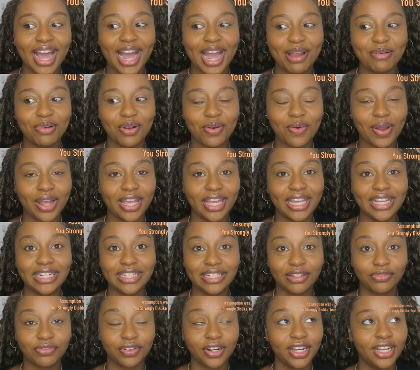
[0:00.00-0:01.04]
I'm quite
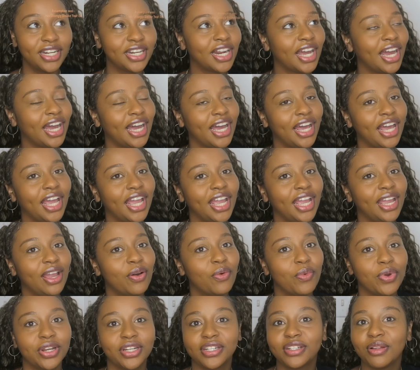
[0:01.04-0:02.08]
indifferent. I
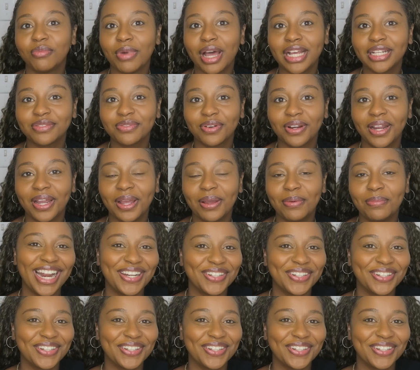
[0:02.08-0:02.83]
wish the best for him.